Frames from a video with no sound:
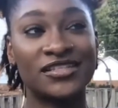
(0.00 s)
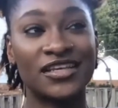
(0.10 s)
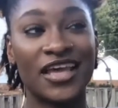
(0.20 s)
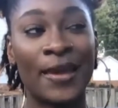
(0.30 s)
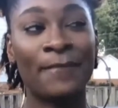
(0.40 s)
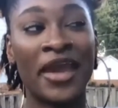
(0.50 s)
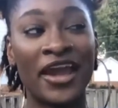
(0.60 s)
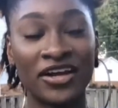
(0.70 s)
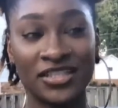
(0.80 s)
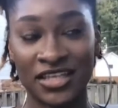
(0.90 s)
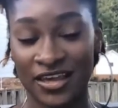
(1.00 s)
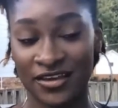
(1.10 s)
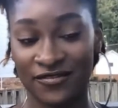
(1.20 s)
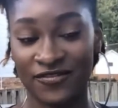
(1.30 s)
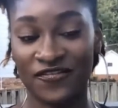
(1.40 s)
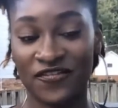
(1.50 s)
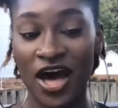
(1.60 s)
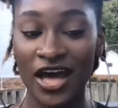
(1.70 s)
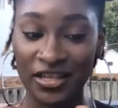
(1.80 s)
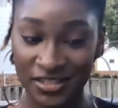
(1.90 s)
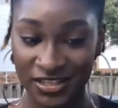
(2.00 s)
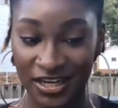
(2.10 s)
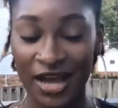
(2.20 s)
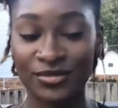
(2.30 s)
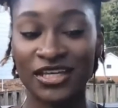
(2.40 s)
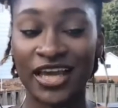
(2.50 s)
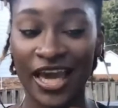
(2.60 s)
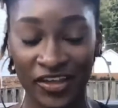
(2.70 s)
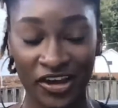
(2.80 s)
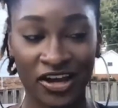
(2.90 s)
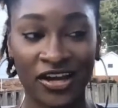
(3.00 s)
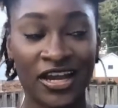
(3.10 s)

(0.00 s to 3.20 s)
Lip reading: imperative for us to come together